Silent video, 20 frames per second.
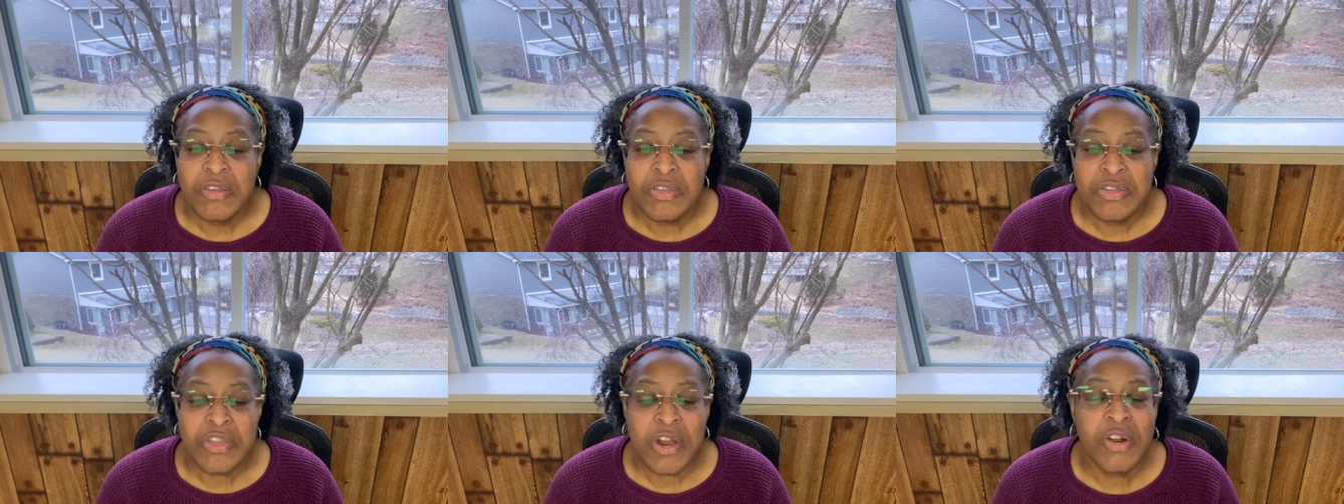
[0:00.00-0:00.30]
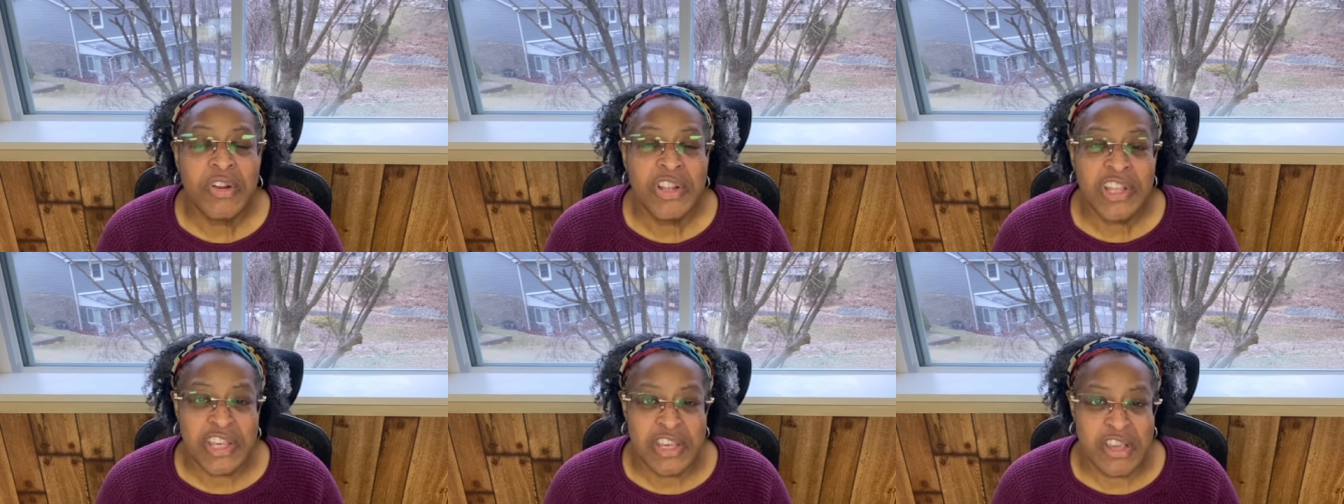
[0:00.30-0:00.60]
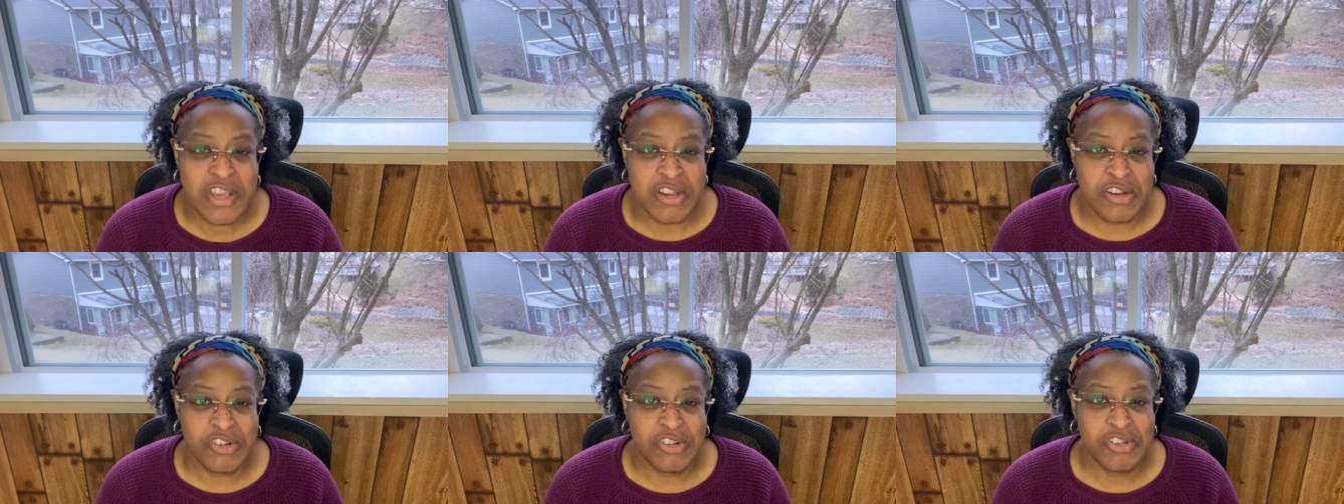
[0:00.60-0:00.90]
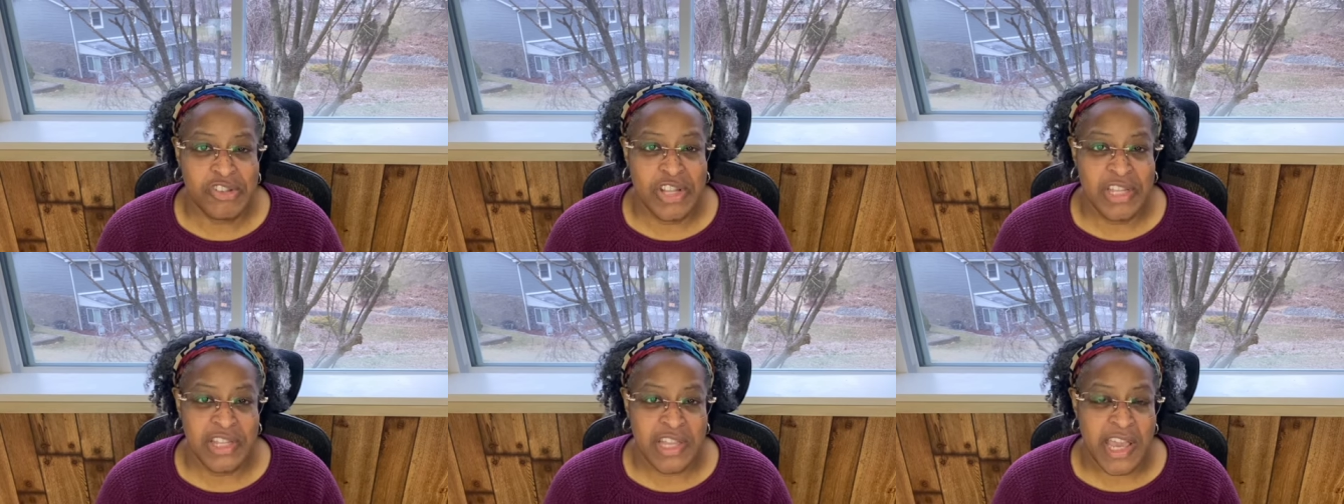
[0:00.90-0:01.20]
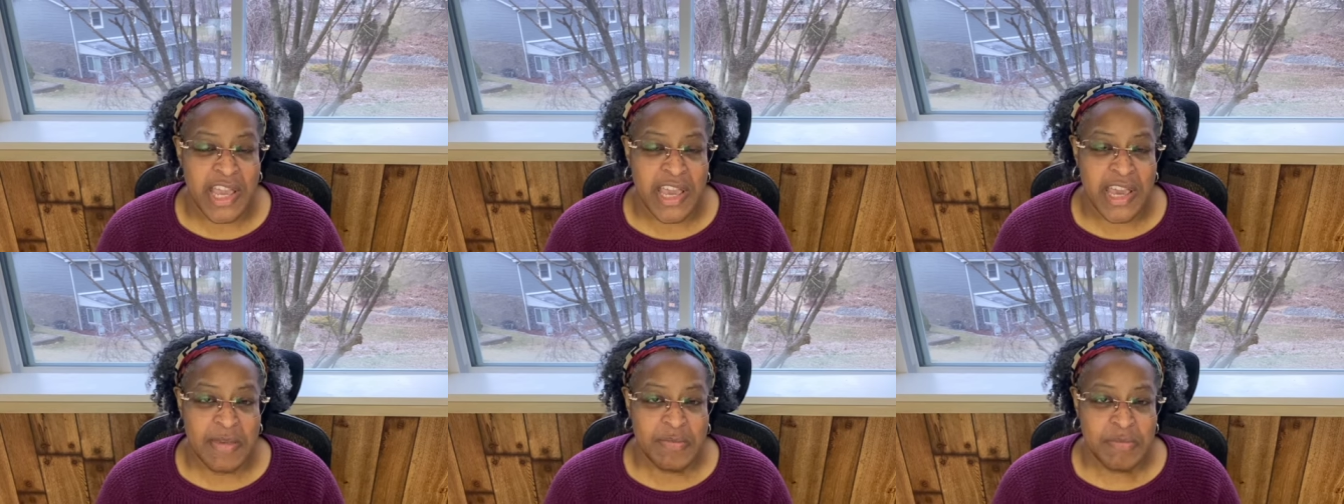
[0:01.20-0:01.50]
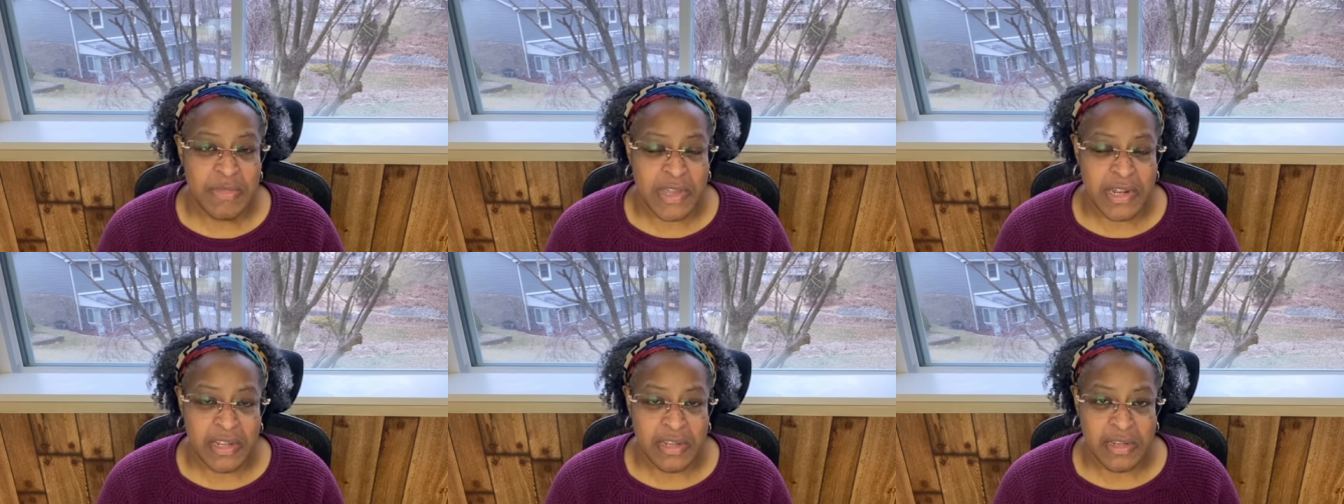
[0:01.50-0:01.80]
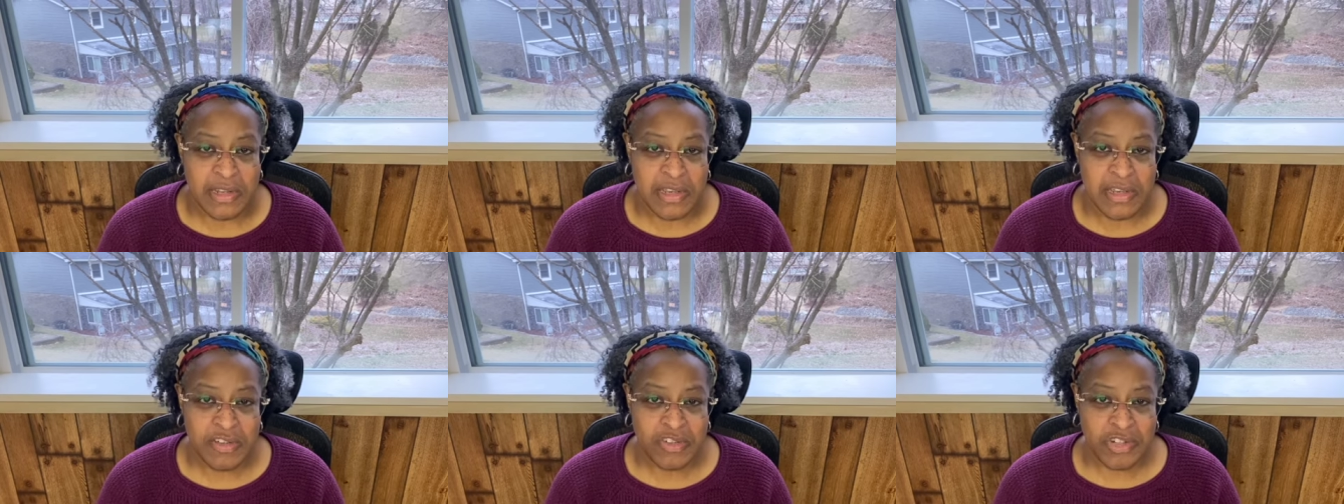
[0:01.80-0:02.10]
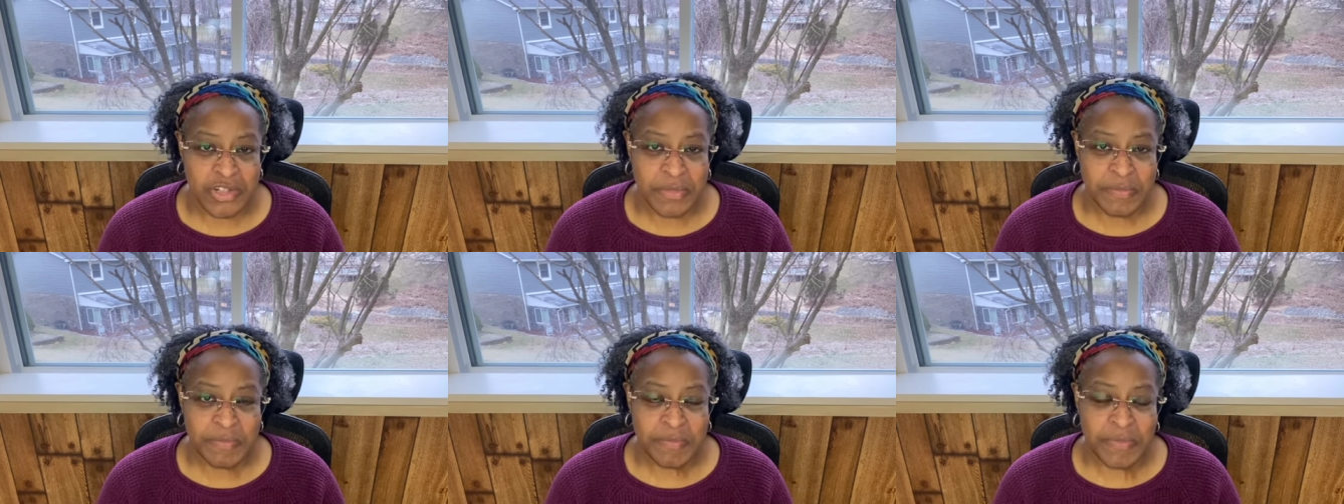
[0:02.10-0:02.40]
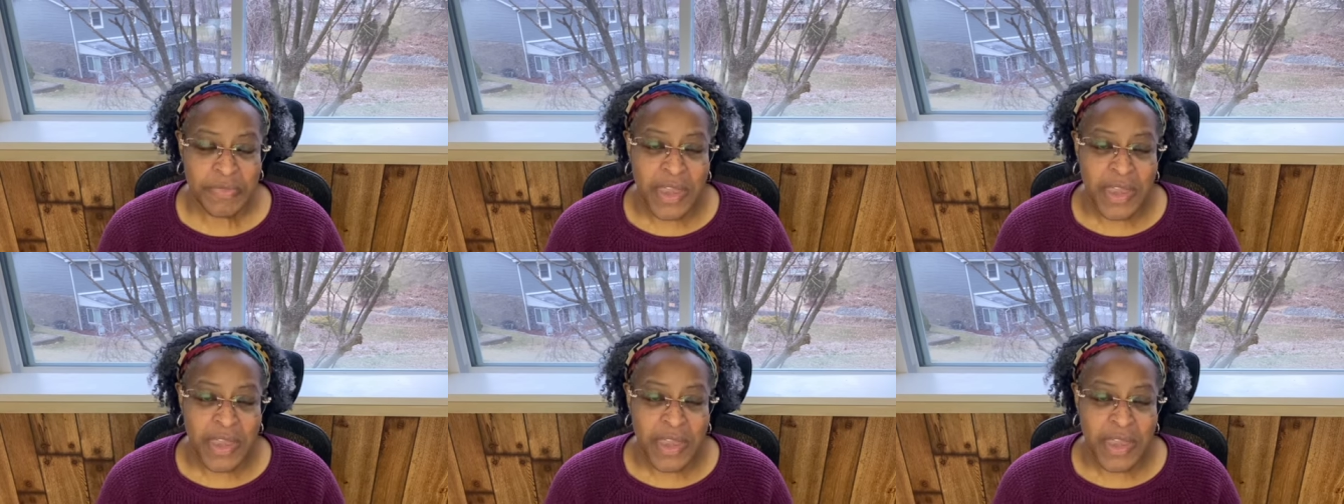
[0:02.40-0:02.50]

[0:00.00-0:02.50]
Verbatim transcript: 30 years that they had been in Egypt.